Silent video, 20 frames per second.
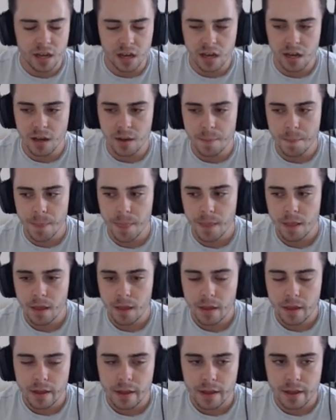Um,
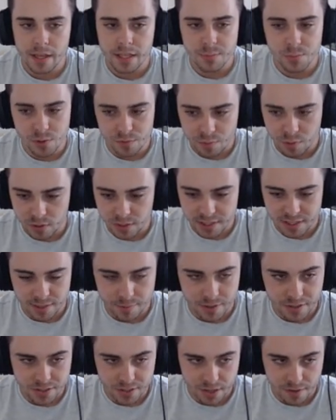its move pool isn't
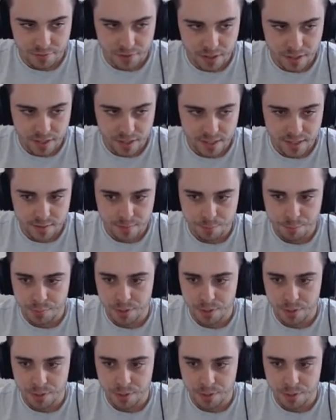the most diverse,